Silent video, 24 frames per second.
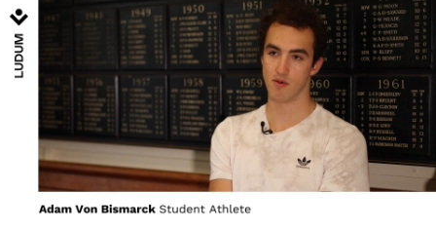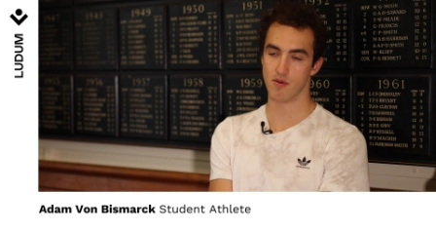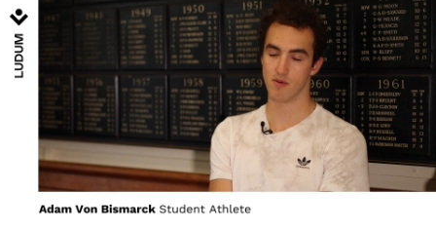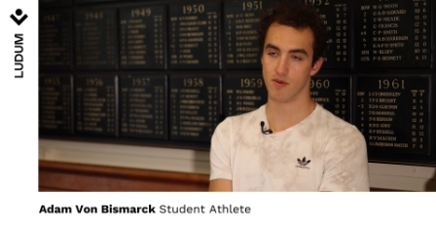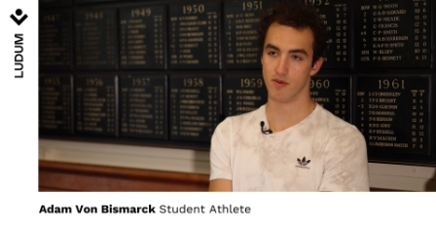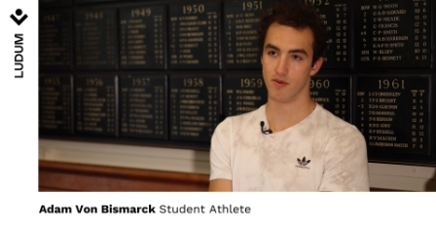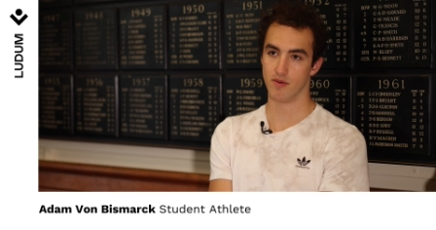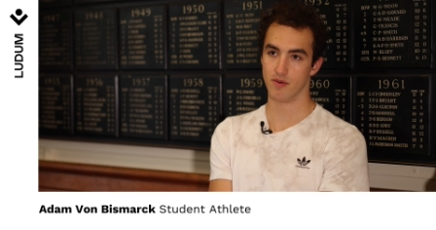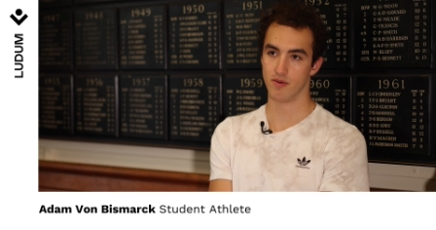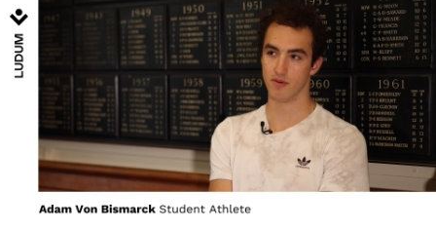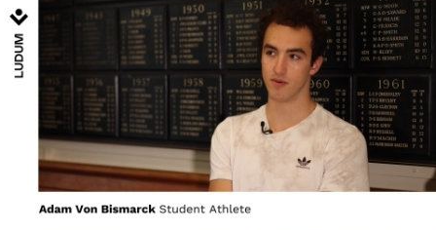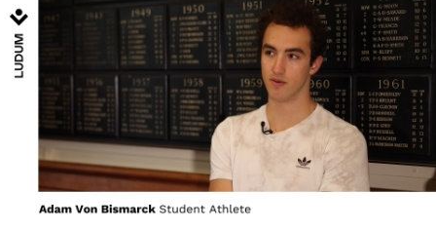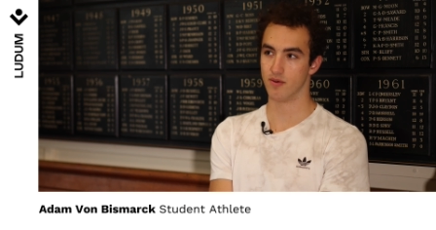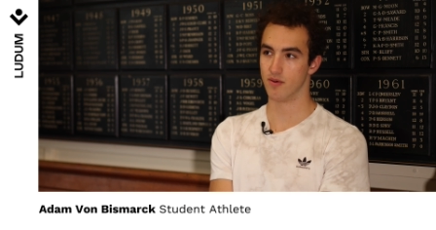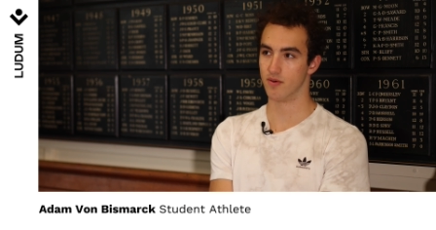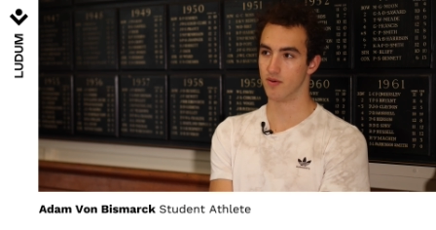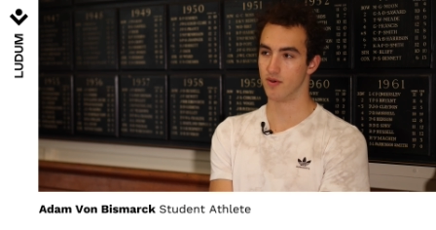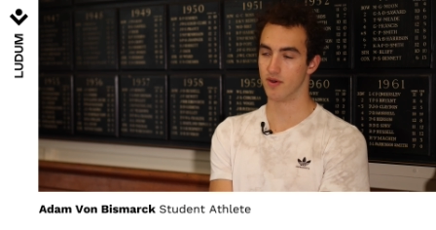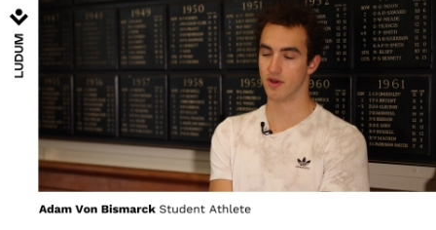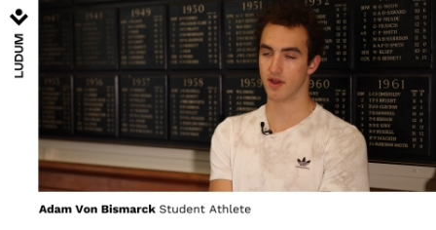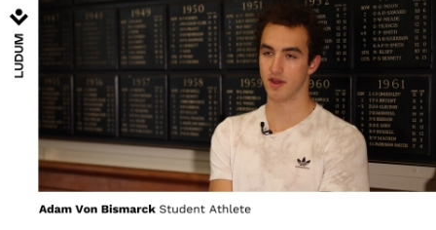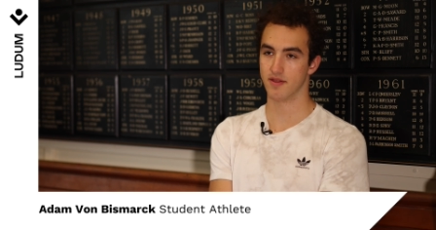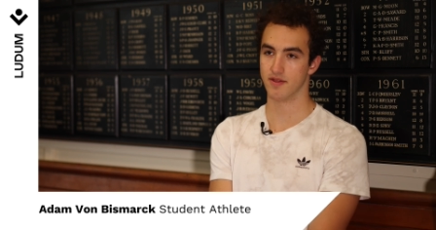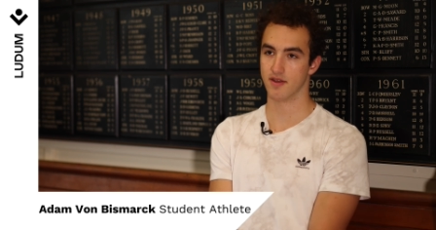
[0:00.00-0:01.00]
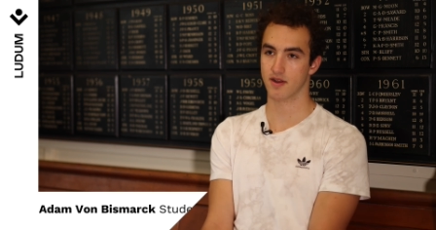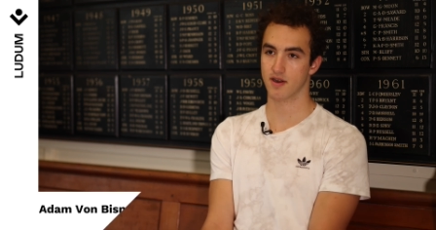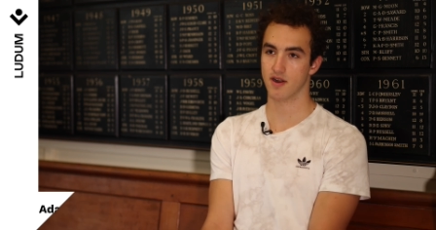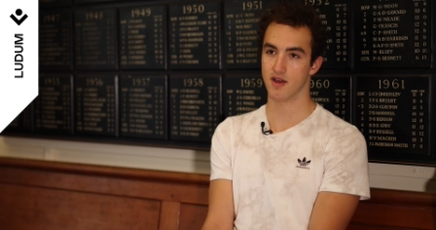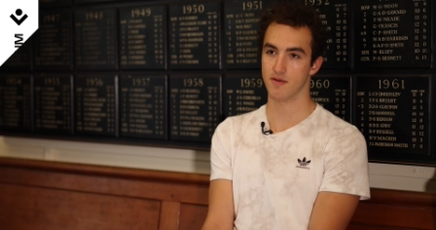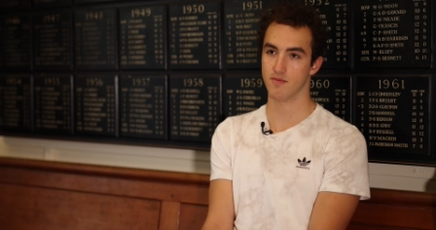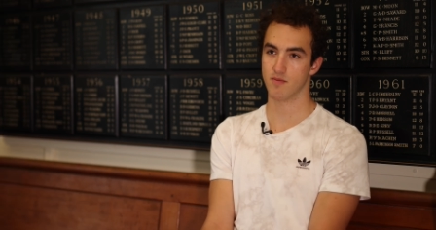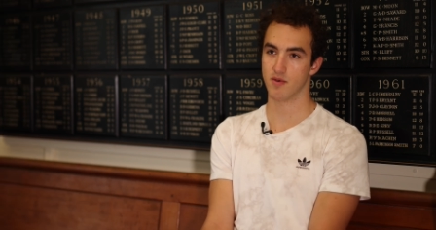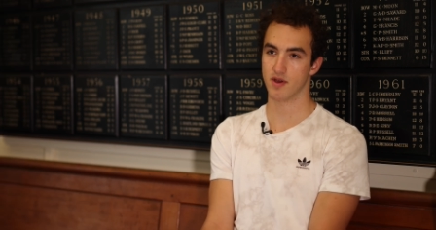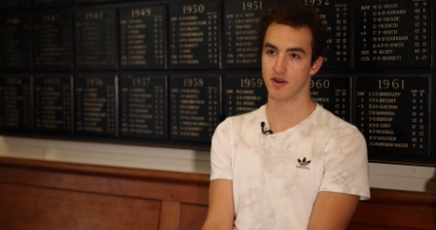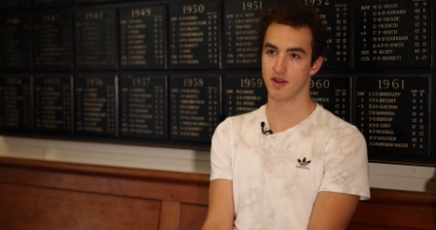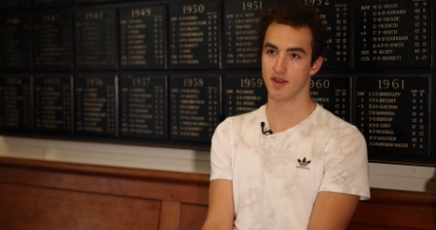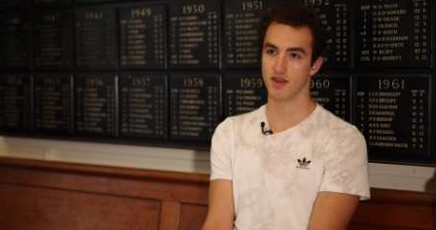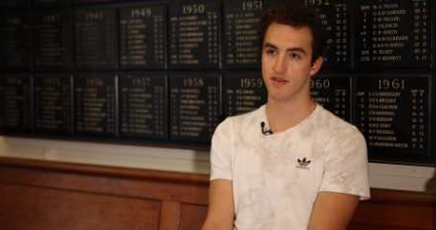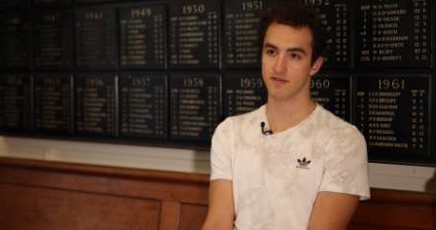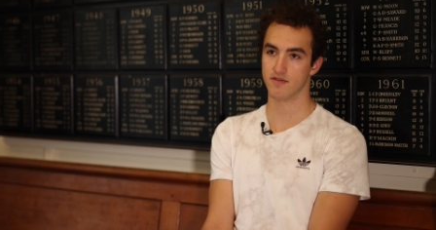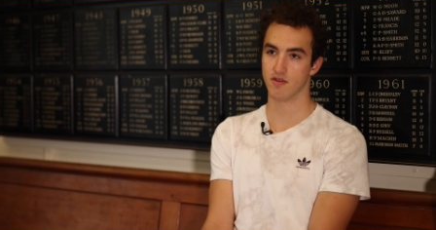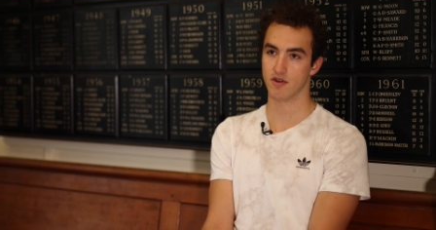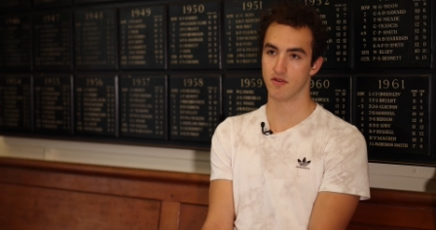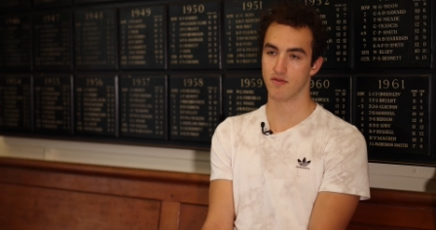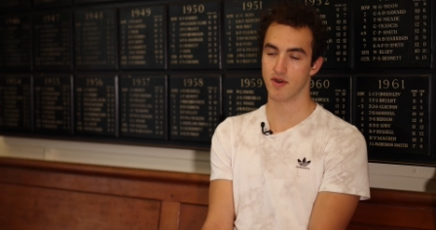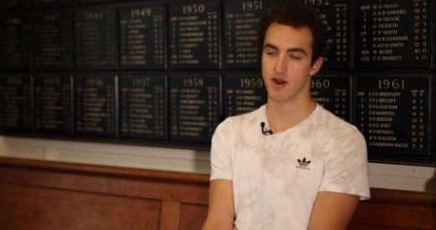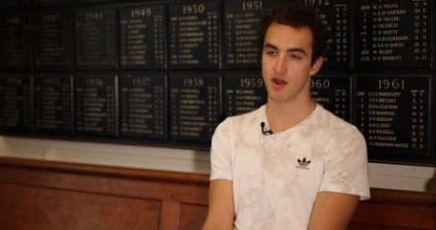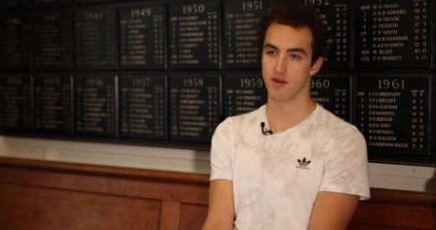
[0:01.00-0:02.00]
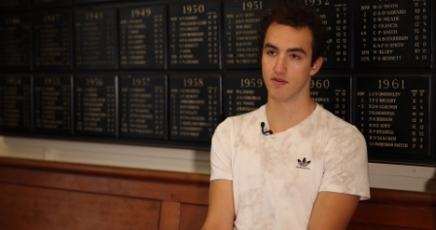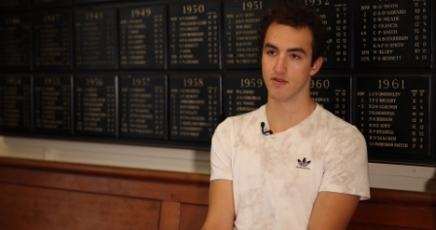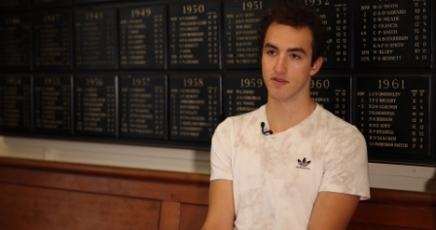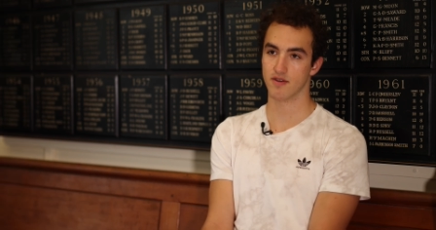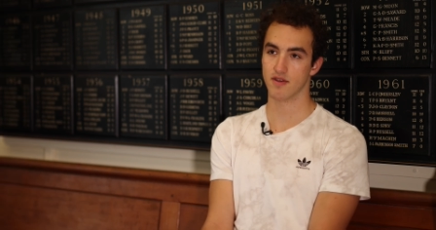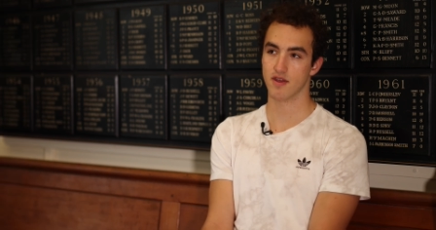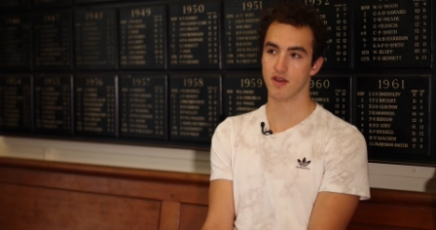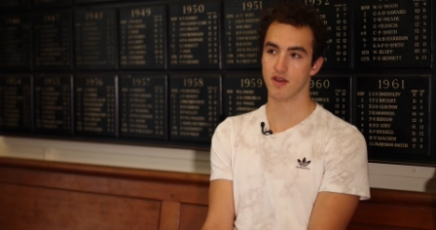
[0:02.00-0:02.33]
or, or in the club when he's not around,